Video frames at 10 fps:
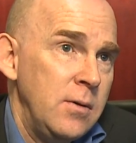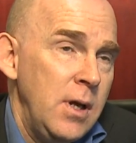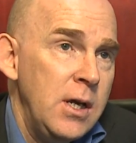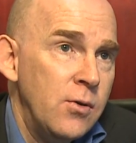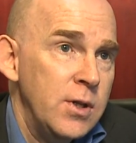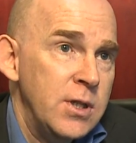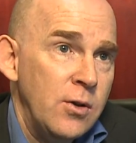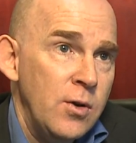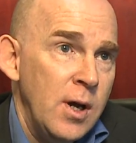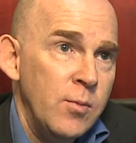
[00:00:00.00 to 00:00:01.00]
increasing
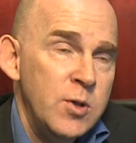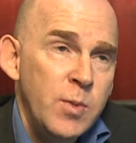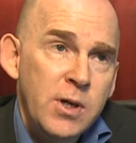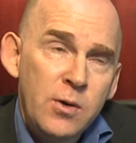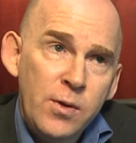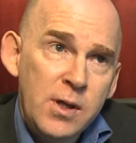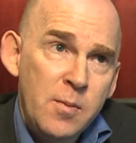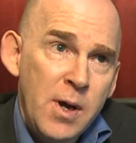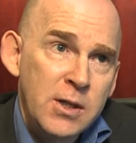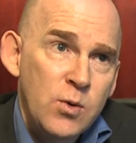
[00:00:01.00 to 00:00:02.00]
their numbers, but I don't think the
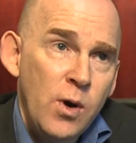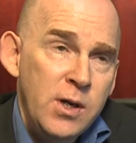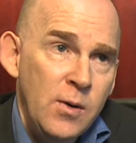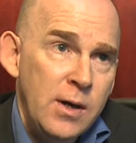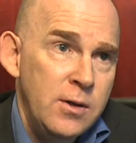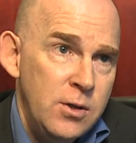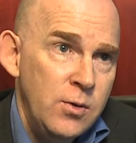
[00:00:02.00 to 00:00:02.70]
banks quite know how to do